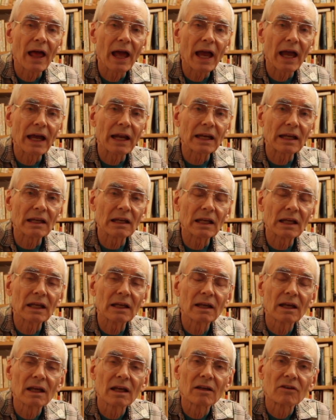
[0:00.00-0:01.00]
and
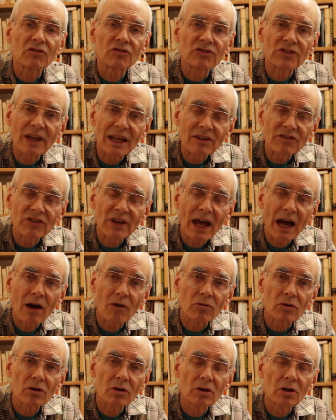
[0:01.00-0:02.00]
he sets
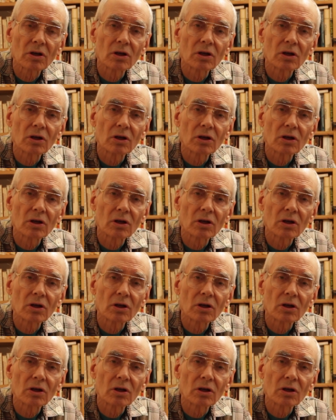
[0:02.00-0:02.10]
out